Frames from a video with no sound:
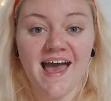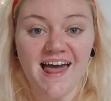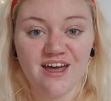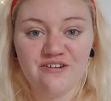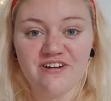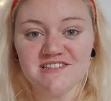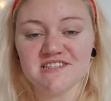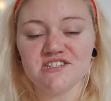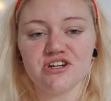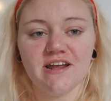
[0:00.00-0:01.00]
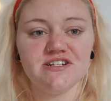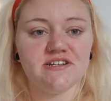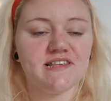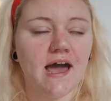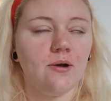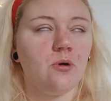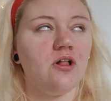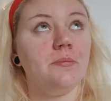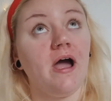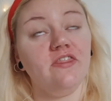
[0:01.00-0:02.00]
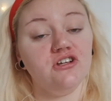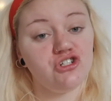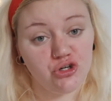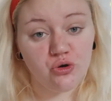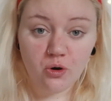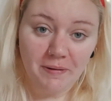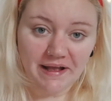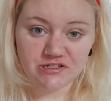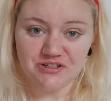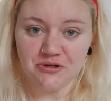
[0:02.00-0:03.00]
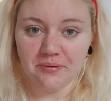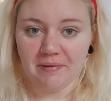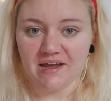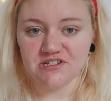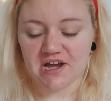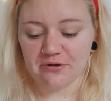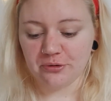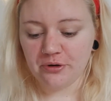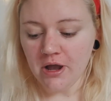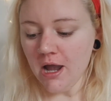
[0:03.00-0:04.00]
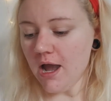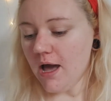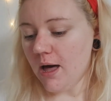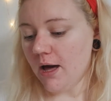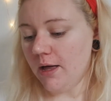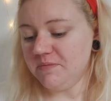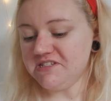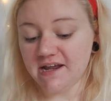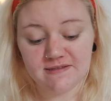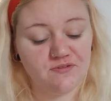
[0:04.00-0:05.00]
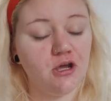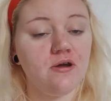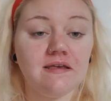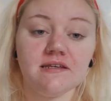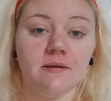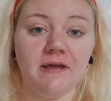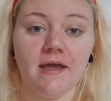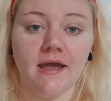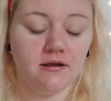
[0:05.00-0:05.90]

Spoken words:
Hello friends and strangers, and welcome either to or back to my channel. Today's video is going to be